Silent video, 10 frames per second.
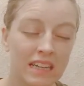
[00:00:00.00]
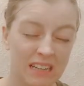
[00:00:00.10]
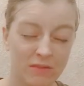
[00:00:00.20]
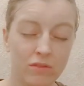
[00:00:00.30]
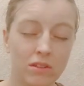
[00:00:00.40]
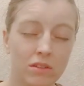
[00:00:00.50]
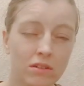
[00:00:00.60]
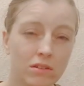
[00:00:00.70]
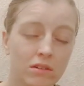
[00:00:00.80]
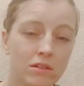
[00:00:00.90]
heavy
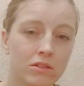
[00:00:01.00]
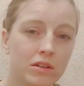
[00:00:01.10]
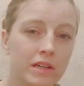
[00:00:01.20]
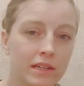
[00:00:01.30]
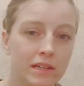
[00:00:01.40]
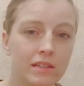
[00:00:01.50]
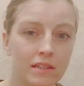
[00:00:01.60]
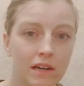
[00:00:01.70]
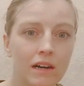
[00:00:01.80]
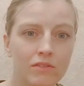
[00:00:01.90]
on your head
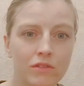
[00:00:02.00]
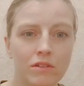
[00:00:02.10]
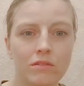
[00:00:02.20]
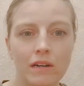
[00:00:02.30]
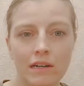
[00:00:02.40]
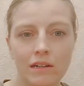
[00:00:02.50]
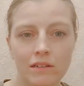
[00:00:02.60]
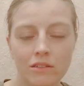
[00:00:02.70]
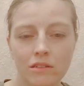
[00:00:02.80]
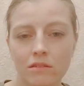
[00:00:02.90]
after a while,
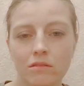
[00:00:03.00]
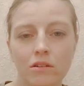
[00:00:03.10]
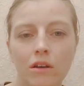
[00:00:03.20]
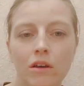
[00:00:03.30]
so